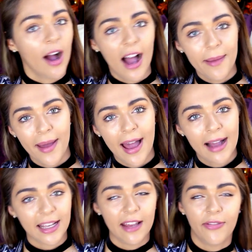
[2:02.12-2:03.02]

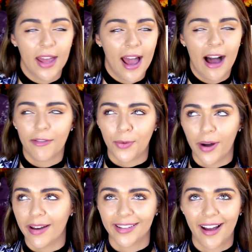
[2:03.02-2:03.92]
iMac if they have
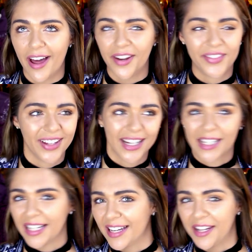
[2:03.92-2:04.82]
one kind of
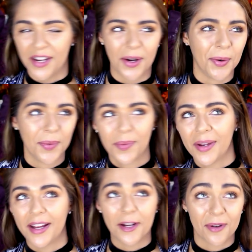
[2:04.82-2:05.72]
like, you know,
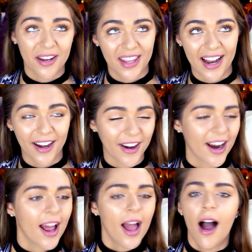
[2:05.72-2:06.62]
here and
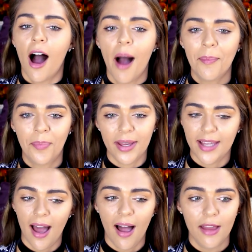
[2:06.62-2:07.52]
there. Um, but
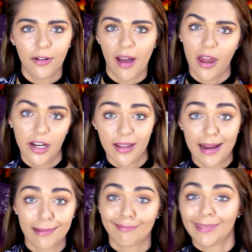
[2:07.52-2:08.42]
yeah, it's kind of
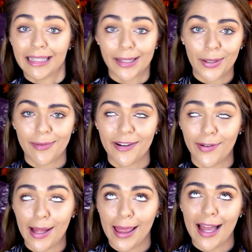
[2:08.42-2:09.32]
like little, little,
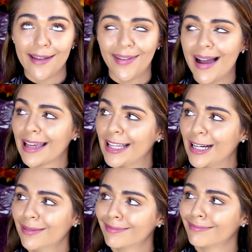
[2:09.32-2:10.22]
little life hack there.